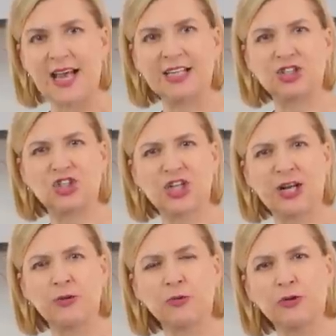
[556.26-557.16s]
that
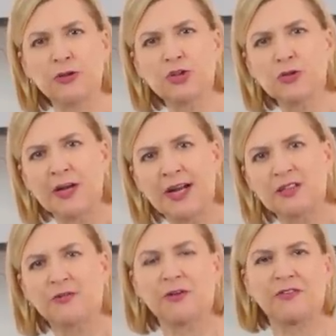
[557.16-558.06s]
general
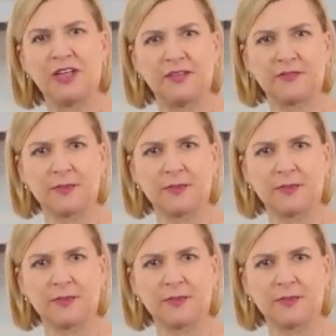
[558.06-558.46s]
transfer of heat